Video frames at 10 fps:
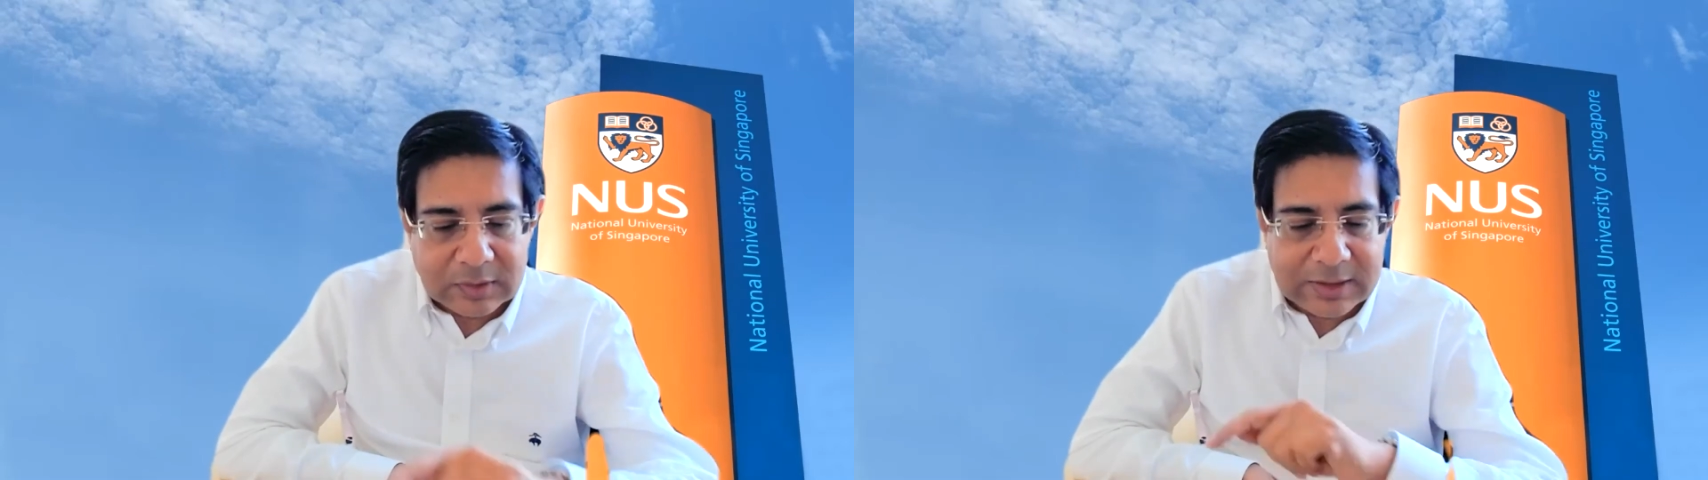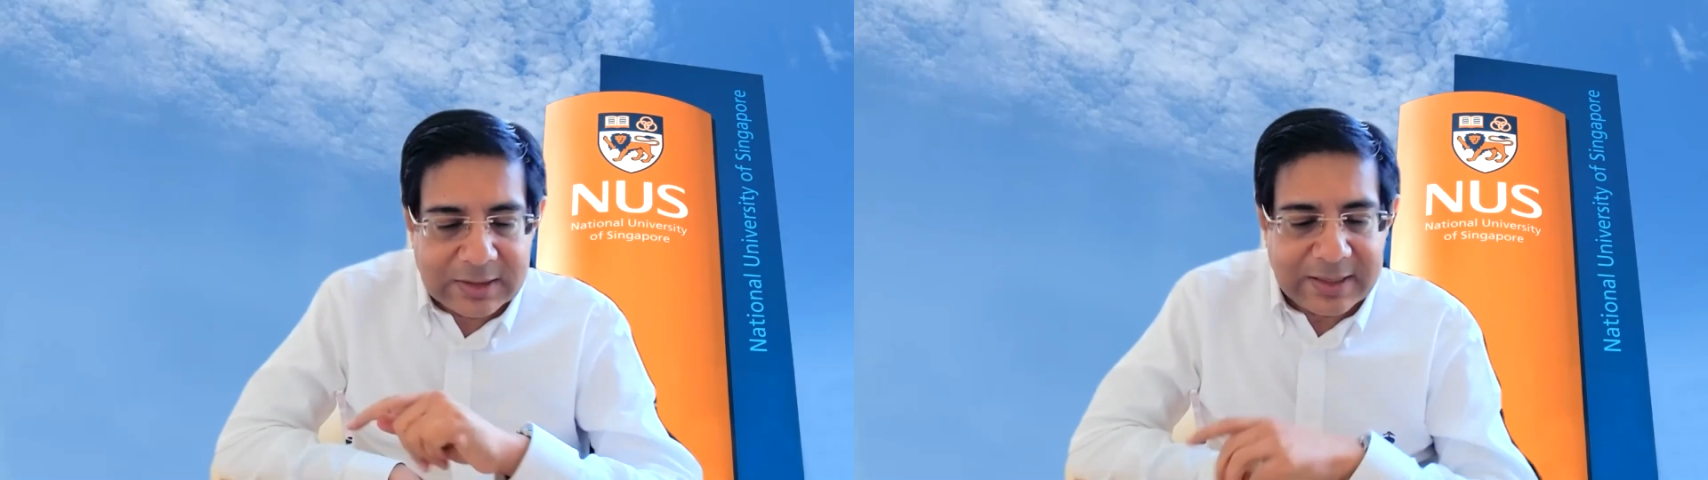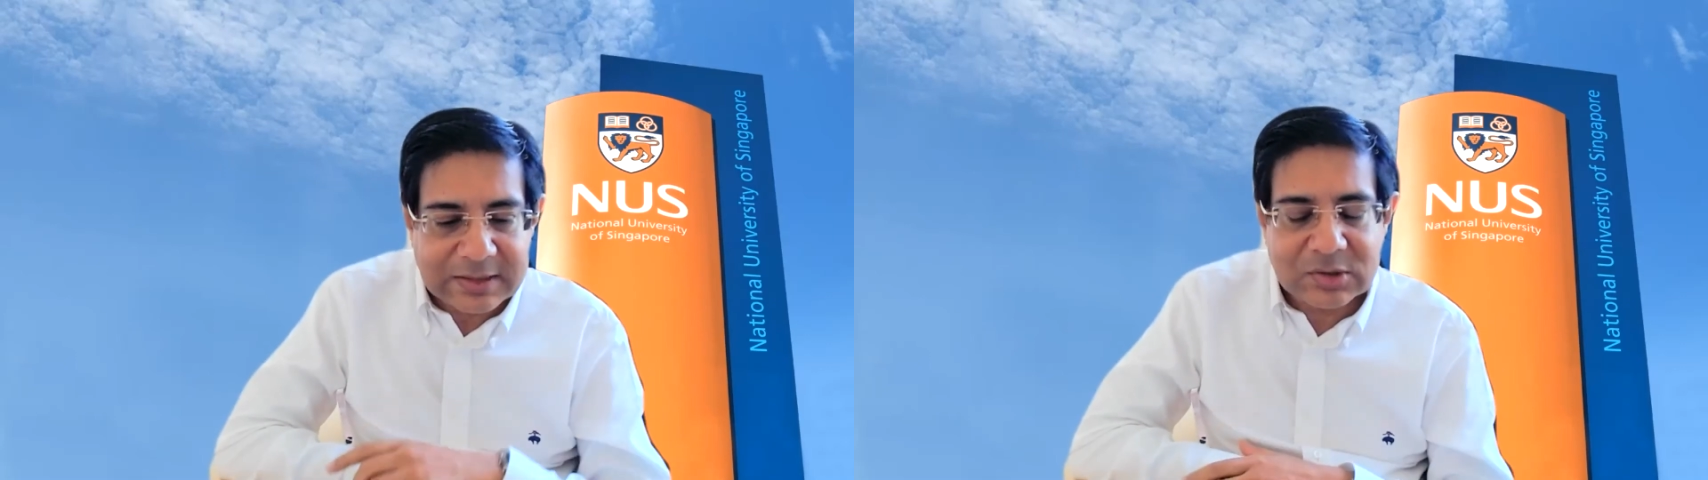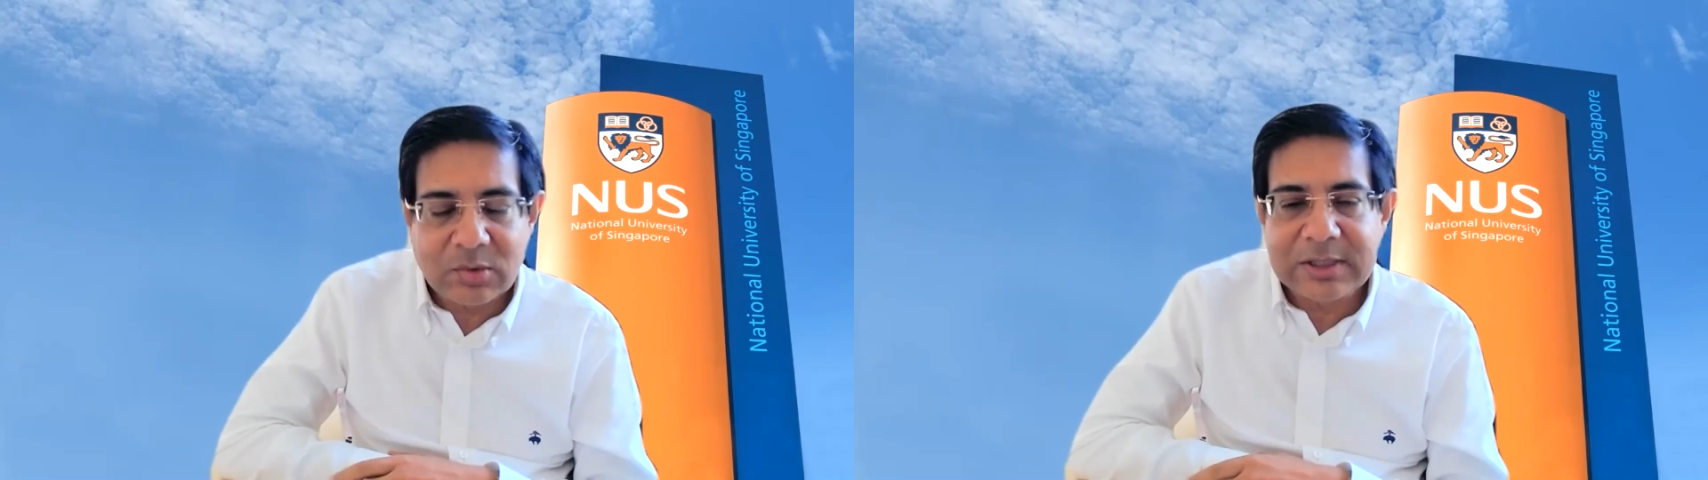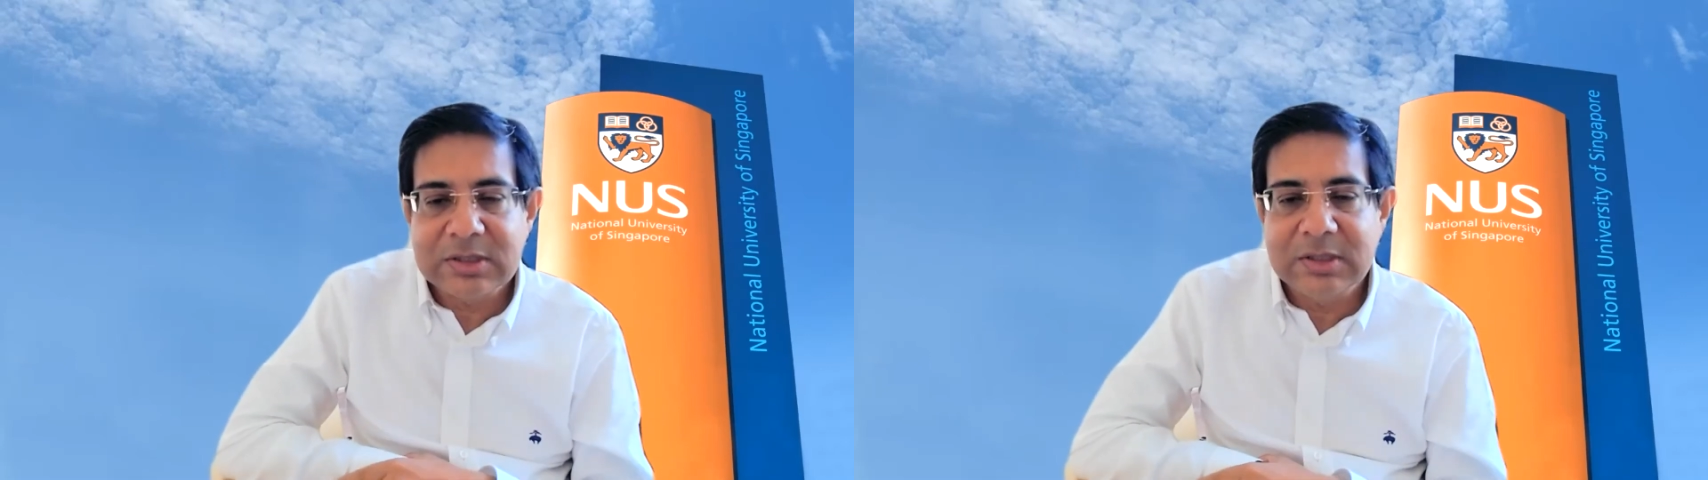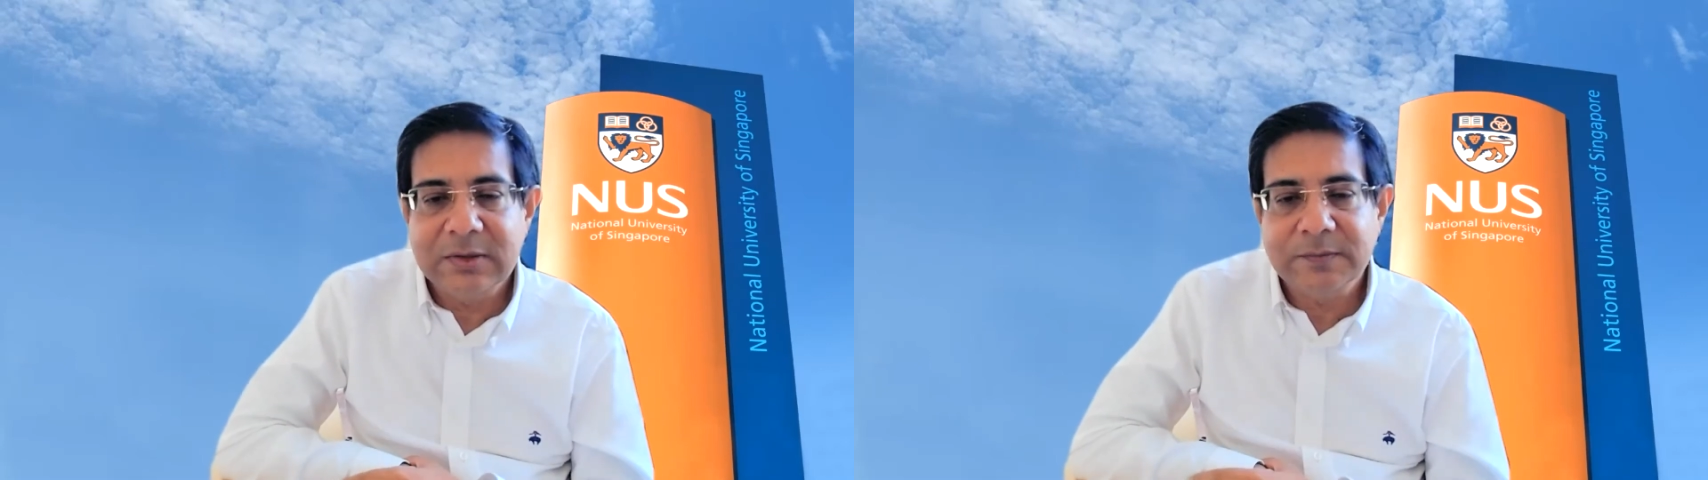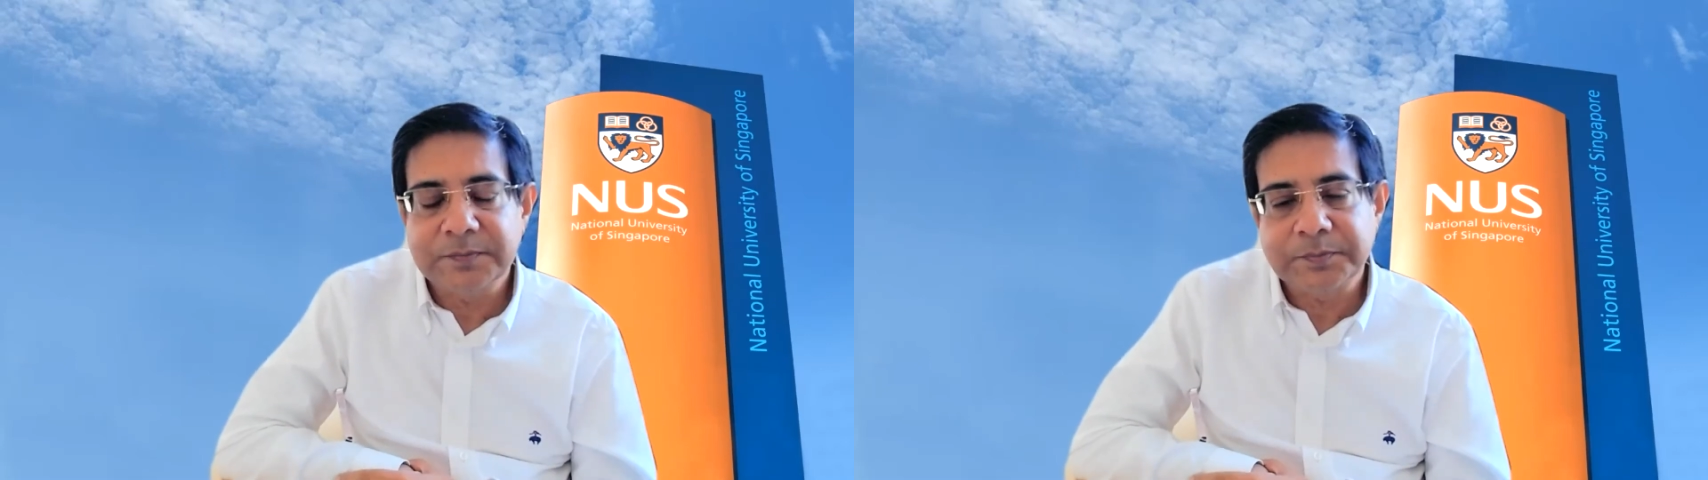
the next question.